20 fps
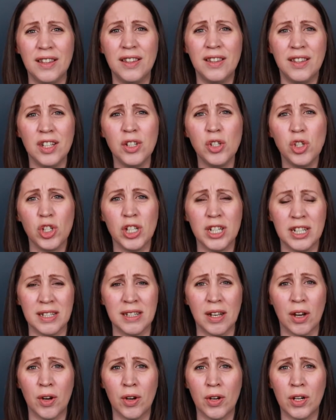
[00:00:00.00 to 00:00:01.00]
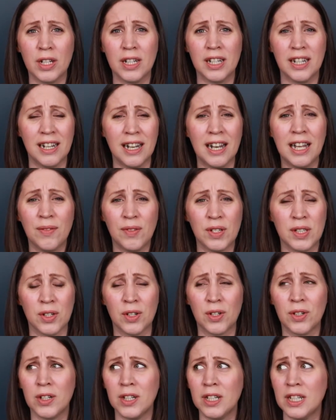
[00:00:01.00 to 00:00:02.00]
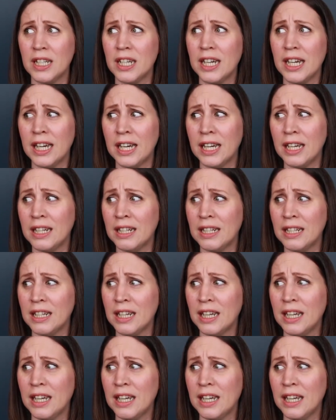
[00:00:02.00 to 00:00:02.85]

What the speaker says: this shit is hard, life is hard, and